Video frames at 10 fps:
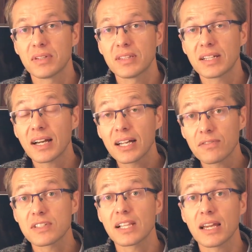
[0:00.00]
the kind
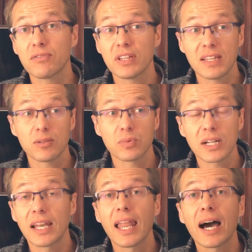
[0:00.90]
of slavery that would
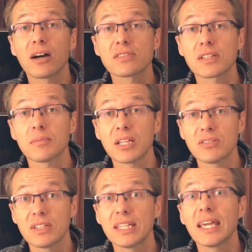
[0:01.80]
allow somebody
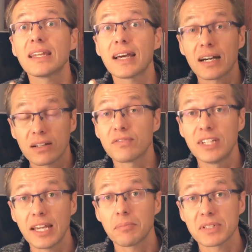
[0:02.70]
to get out of
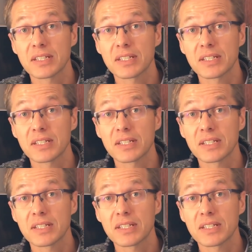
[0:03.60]
debt.